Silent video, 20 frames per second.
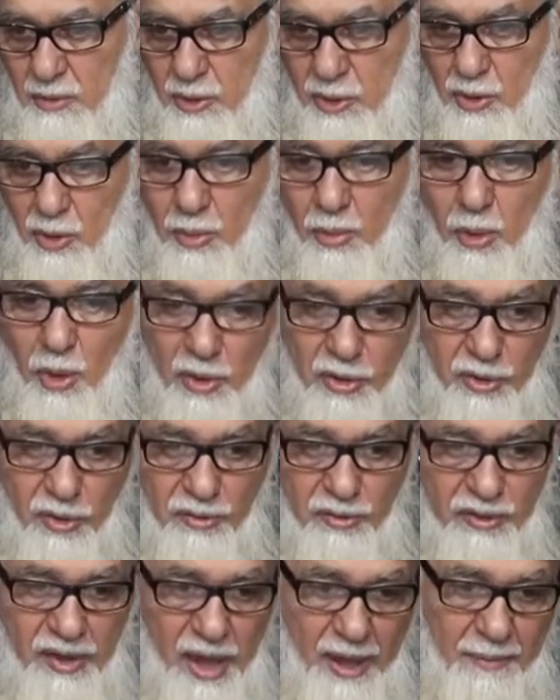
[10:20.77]
So both
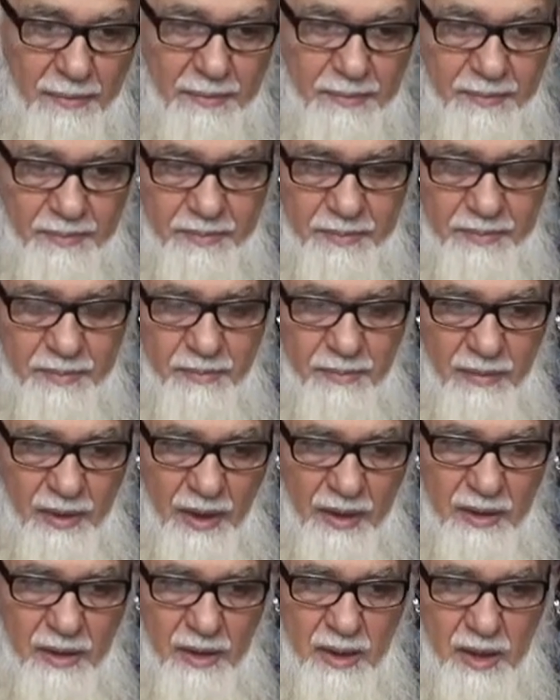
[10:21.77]
of them,
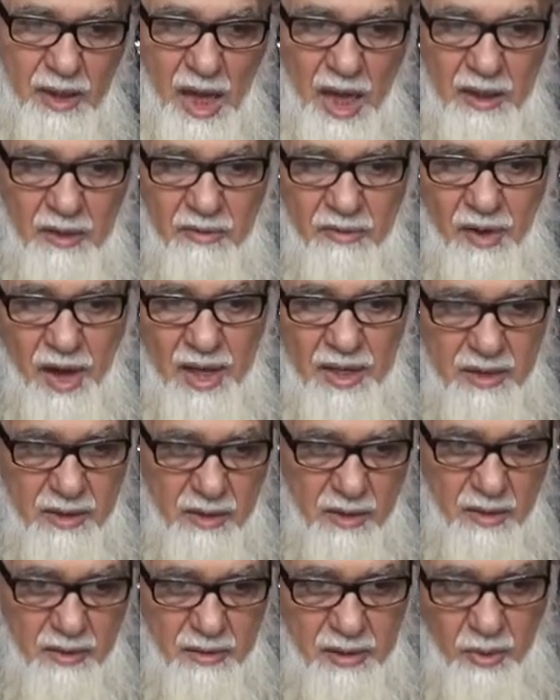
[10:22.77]
the
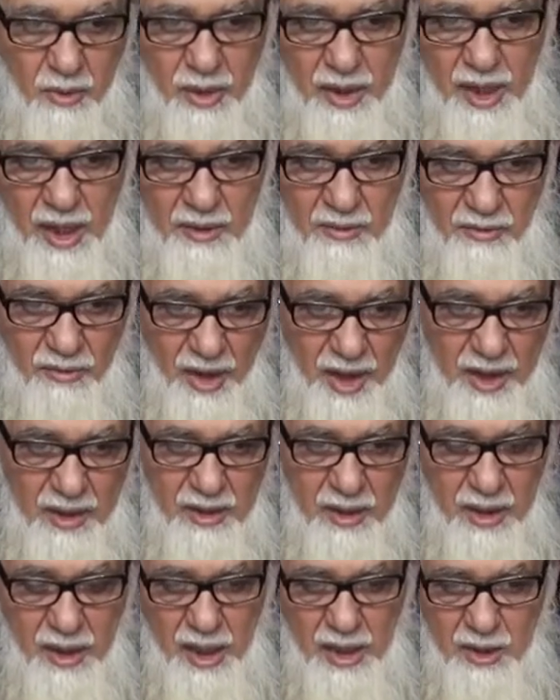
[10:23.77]
advisor, the one
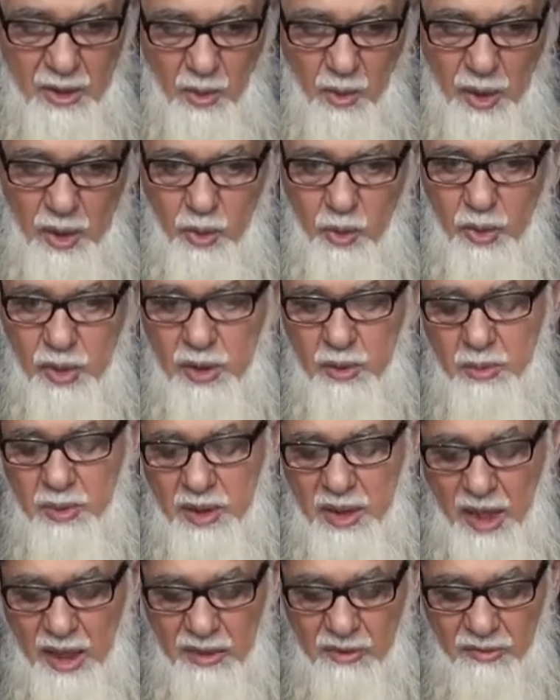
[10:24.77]
advising, and the one who is
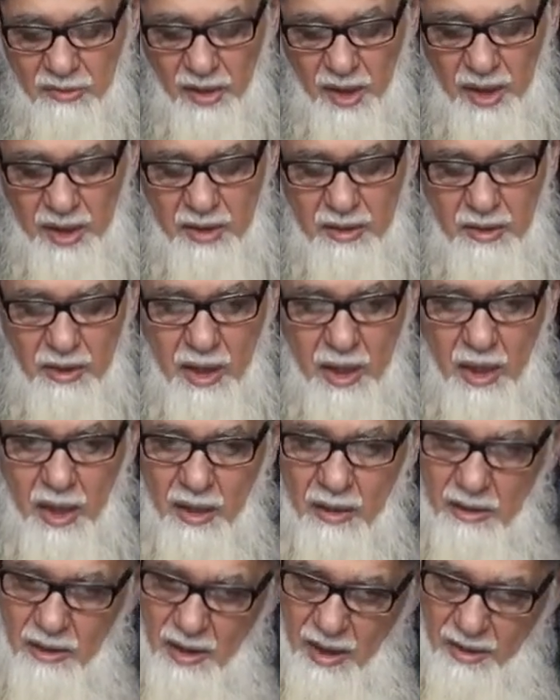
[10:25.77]
being advised,
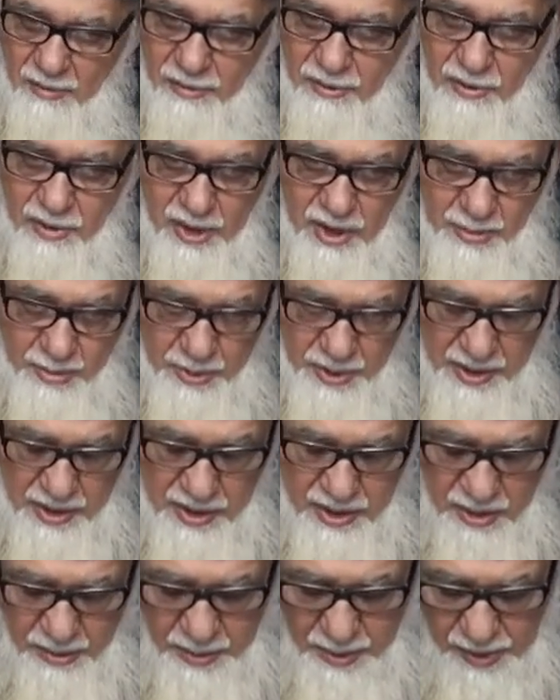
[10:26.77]
they have three
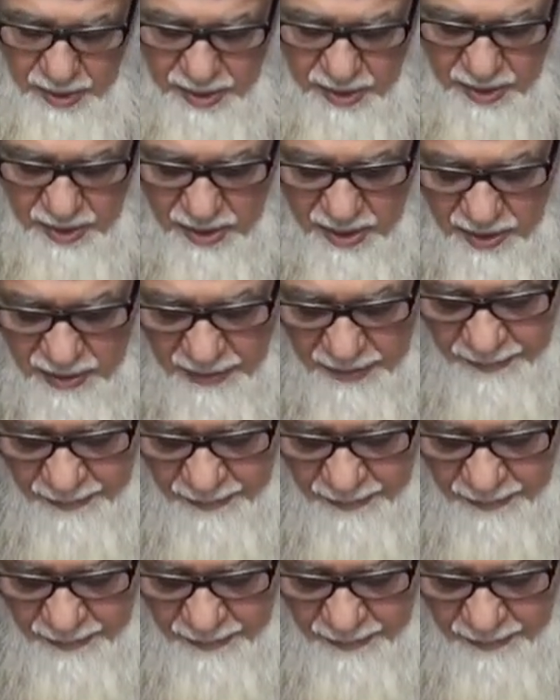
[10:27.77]
principles.